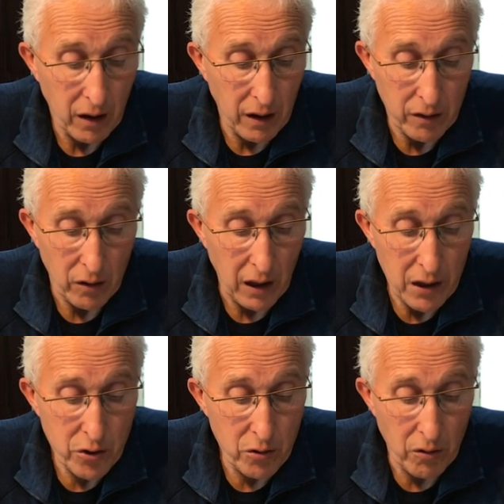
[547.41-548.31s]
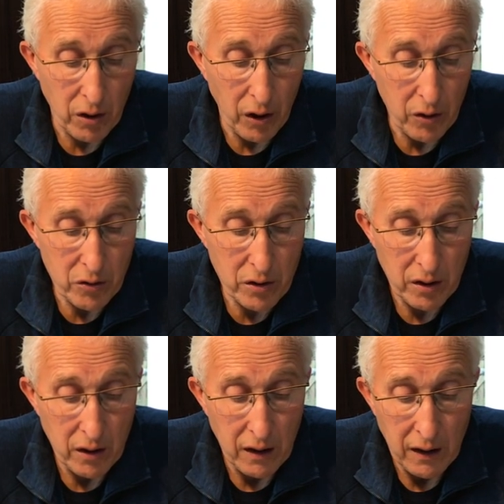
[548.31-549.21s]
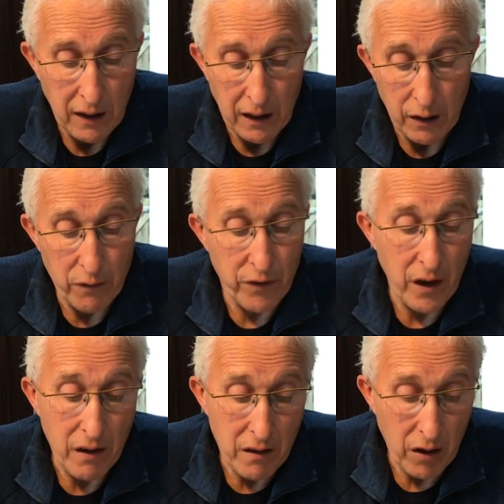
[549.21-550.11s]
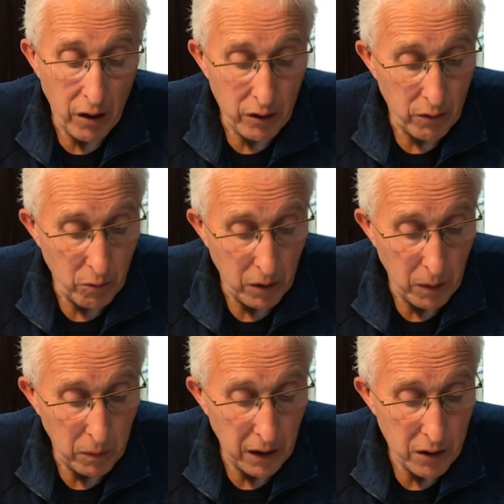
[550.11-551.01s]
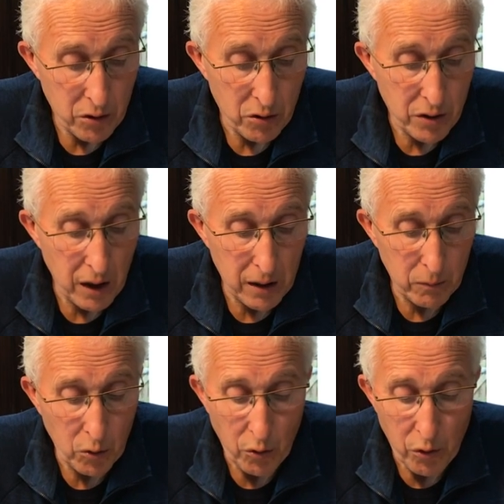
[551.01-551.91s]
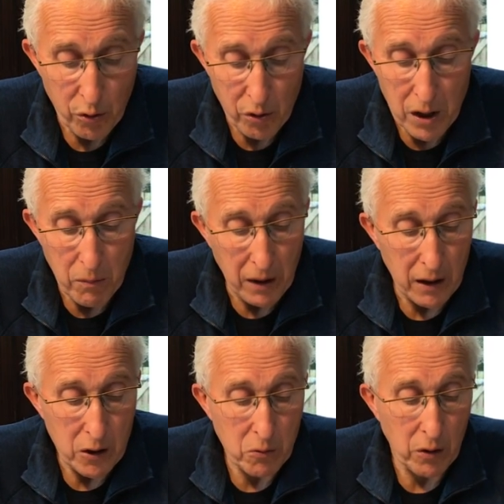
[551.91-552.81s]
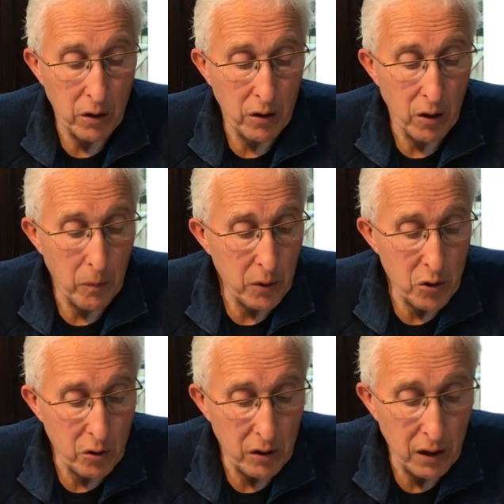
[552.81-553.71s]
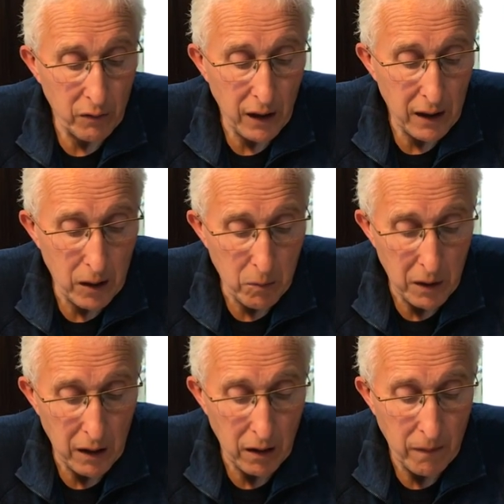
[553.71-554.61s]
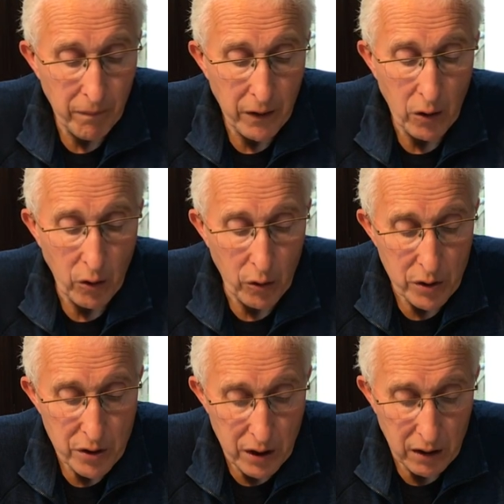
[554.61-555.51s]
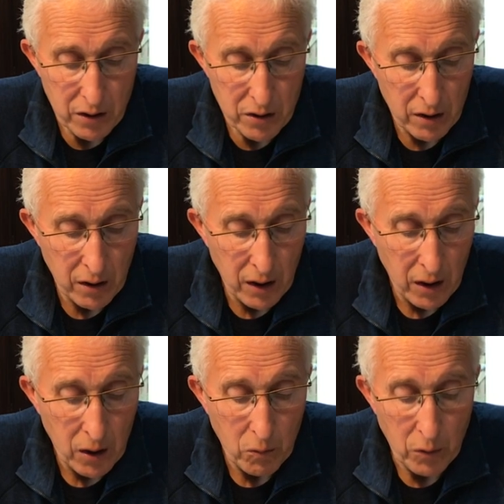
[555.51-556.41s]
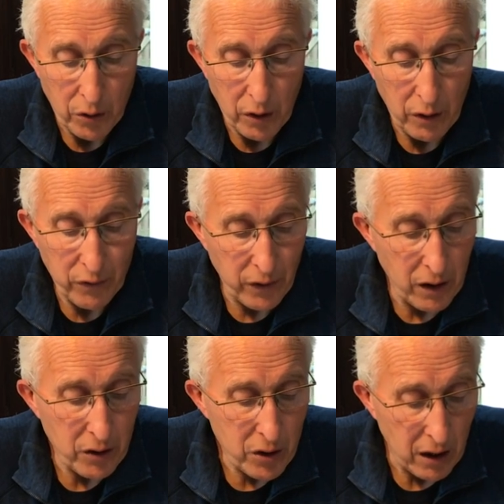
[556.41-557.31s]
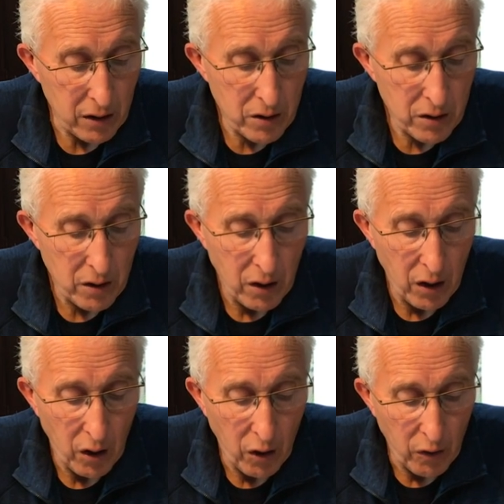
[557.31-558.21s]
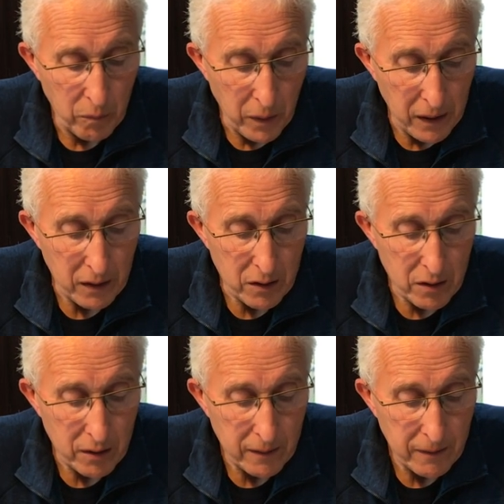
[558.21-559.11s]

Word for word: And unless you're out in a very out of the way place, you seldom go three miles without an opportunity of getting a meal, or six without a fair chance of beds.